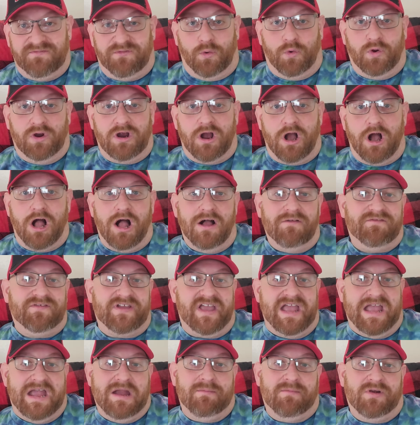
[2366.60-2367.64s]
four off
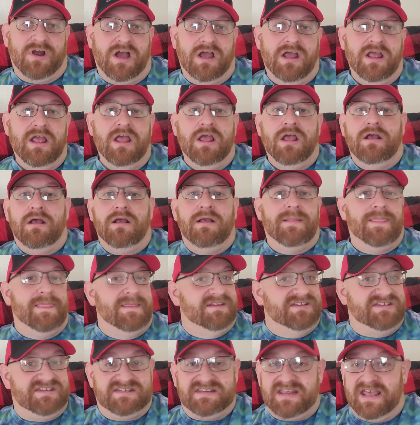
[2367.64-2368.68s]
camera,
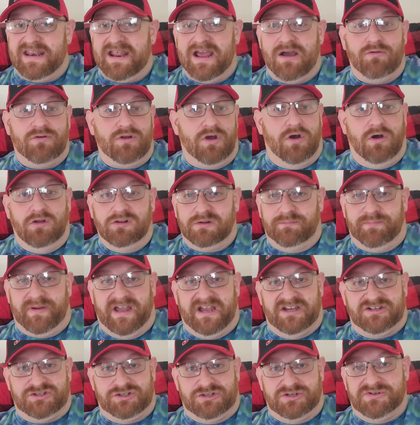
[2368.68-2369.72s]
set out all the
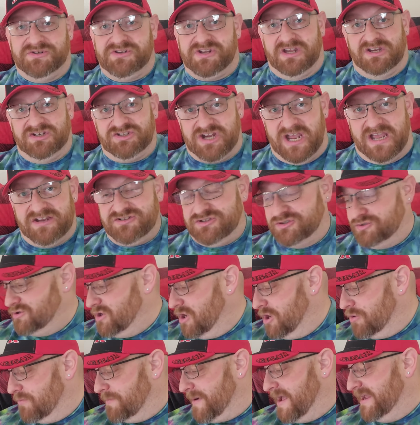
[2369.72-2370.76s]
pictures, because as you
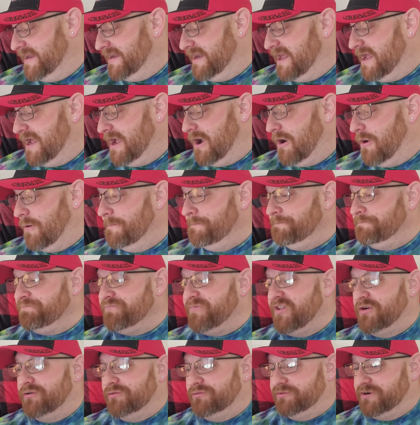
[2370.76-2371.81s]
know by now,
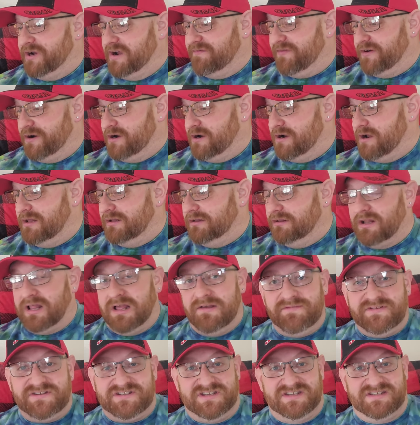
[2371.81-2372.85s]
River
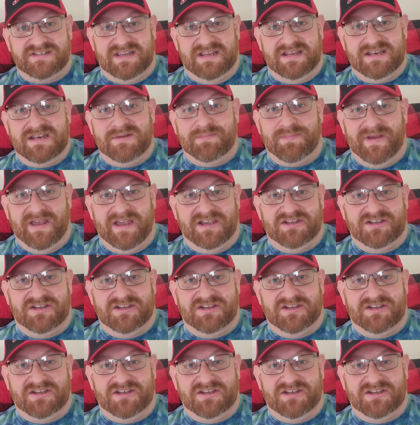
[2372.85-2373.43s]
loves to send